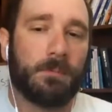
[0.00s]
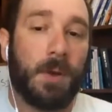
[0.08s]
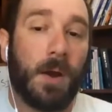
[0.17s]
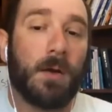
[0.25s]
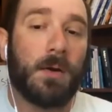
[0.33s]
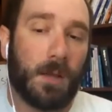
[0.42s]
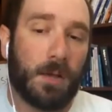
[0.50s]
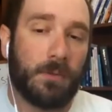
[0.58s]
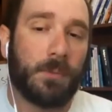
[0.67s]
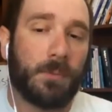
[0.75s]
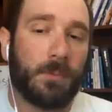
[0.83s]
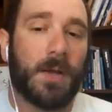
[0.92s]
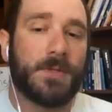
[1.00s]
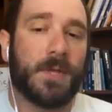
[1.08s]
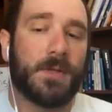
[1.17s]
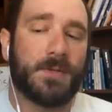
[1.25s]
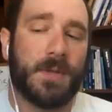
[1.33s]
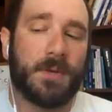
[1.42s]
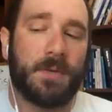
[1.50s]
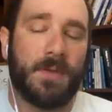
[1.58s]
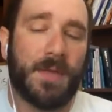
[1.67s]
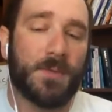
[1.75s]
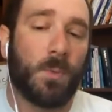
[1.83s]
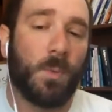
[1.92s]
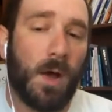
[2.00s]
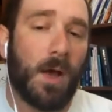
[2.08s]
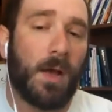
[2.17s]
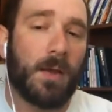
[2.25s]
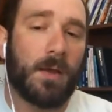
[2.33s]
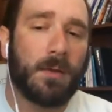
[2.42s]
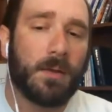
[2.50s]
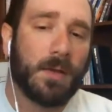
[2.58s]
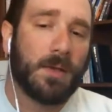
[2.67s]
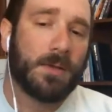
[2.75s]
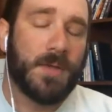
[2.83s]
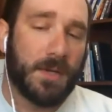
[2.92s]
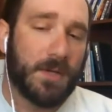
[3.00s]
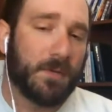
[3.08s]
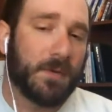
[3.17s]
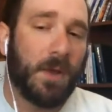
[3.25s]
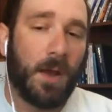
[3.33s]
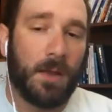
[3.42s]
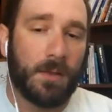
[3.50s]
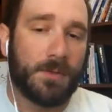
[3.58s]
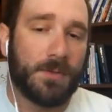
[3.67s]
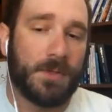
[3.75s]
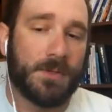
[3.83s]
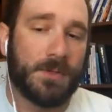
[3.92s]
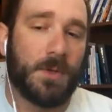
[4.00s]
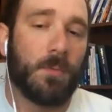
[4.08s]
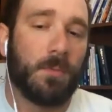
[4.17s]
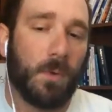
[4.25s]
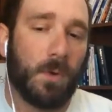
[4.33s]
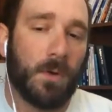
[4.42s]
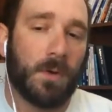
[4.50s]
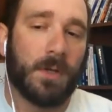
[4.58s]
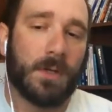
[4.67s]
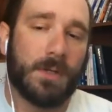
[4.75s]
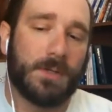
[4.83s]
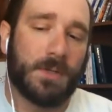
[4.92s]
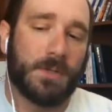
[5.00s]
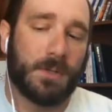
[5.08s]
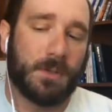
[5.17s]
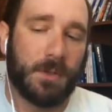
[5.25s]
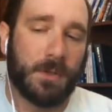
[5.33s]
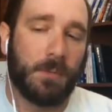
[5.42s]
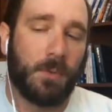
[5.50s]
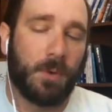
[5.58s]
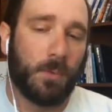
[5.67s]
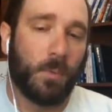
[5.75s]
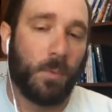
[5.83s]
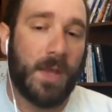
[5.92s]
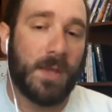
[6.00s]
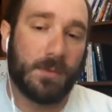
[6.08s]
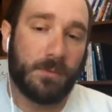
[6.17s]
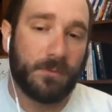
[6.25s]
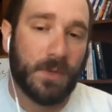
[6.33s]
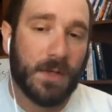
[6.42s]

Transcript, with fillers: part of the process, and, and that's why scientific knowledge is so important and is such a, an important way of,